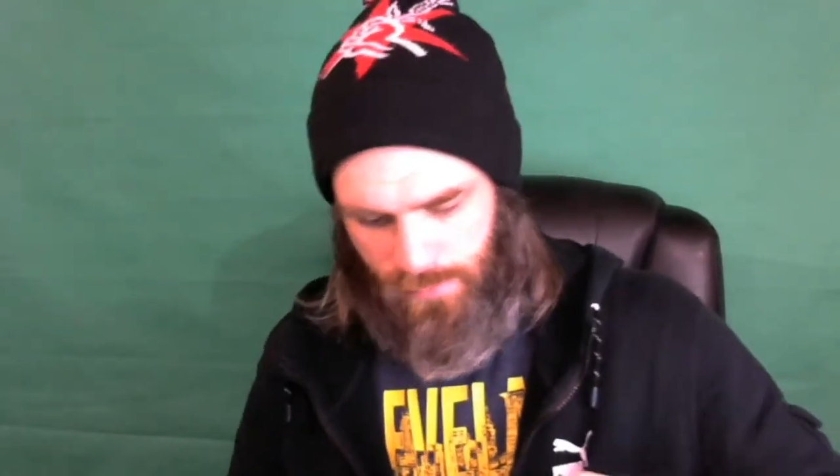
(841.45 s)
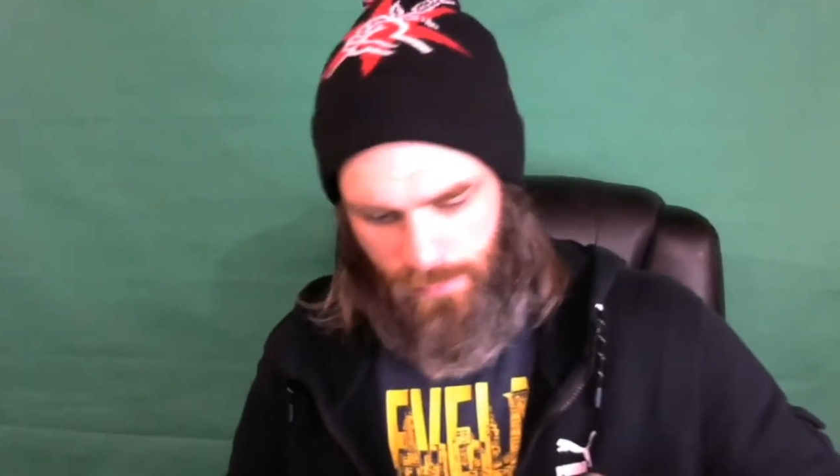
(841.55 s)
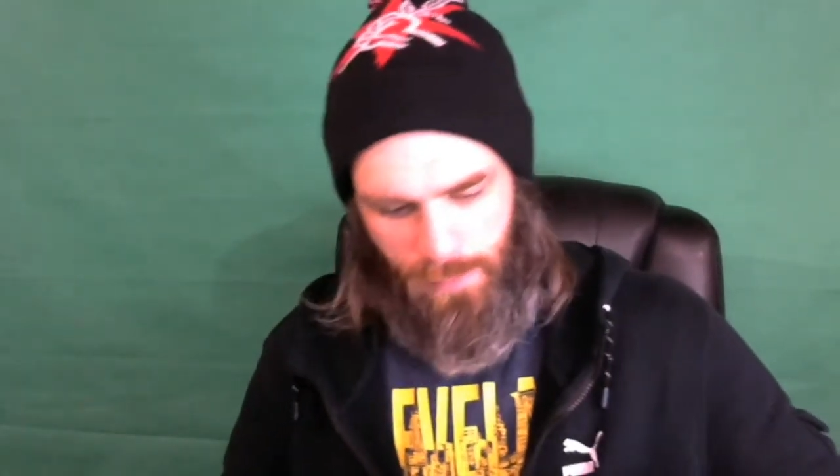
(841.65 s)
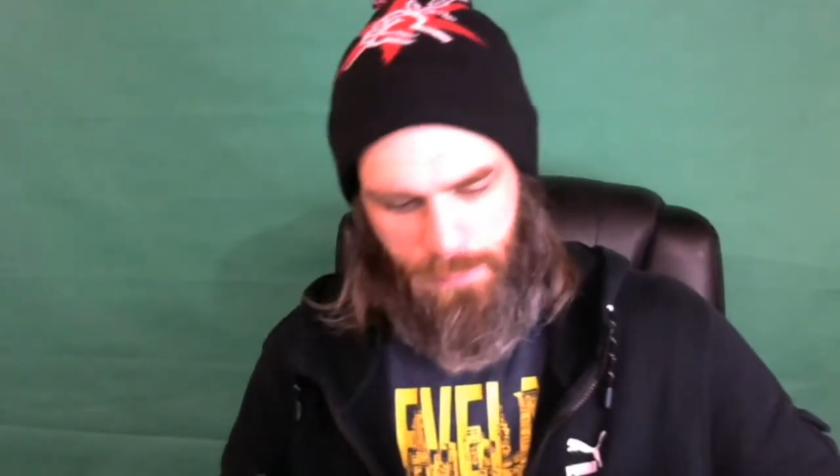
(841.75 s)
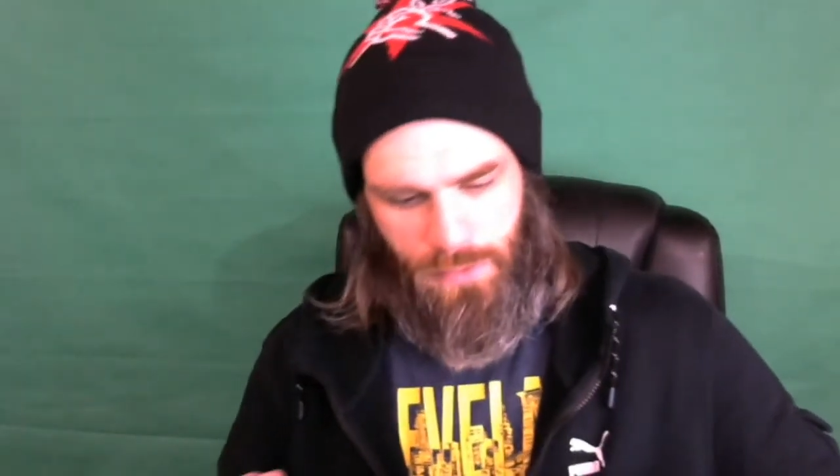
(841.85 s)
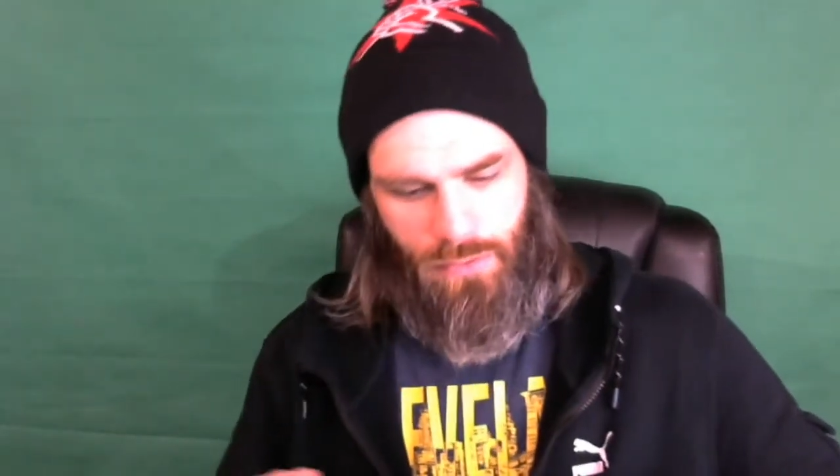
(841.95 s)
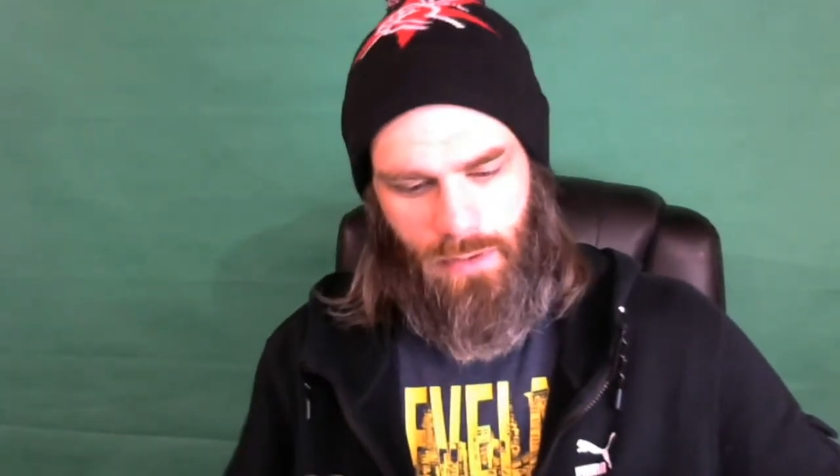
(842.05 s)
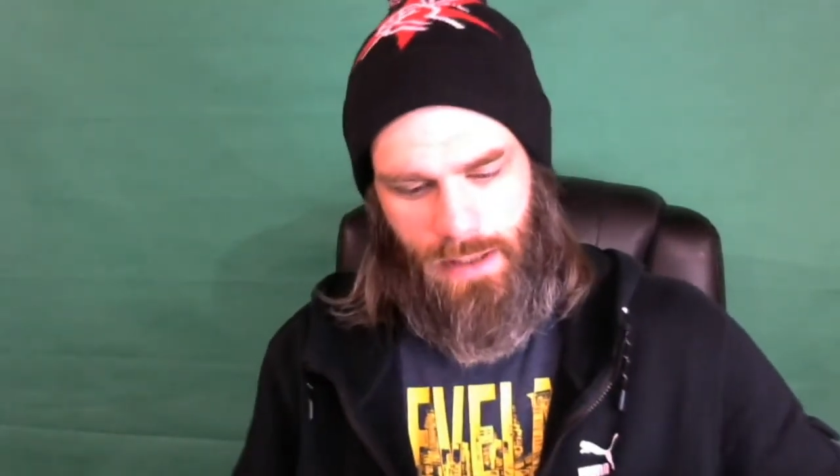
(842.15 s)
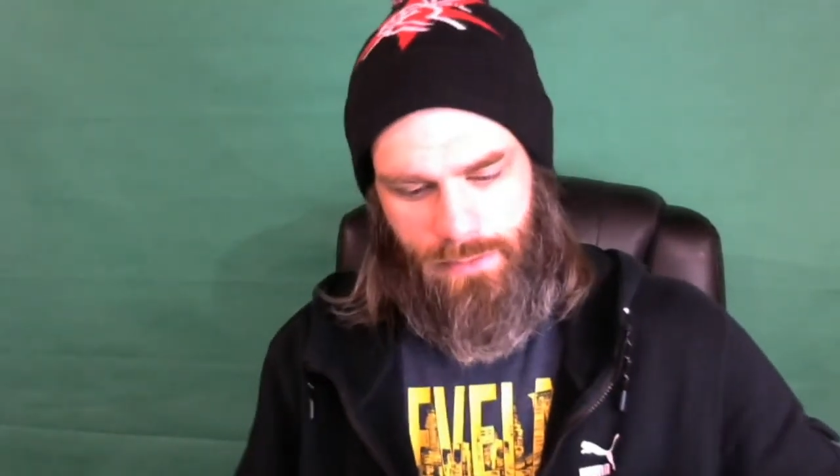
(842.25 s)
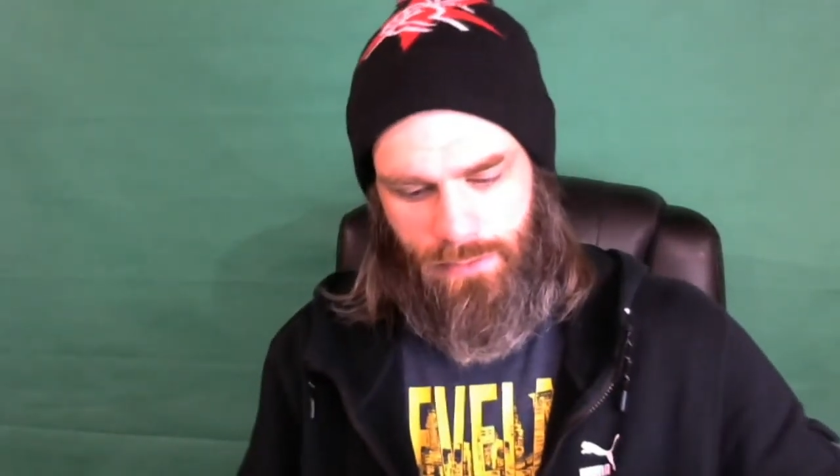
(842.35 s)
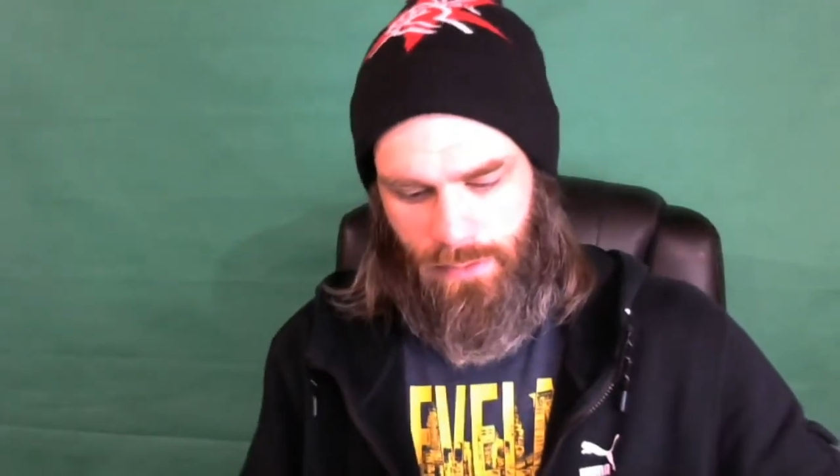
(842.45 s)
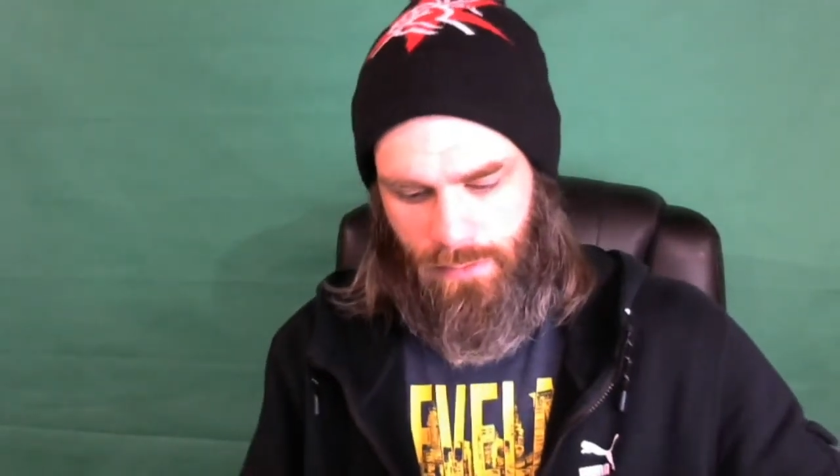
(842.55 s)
some of you guys are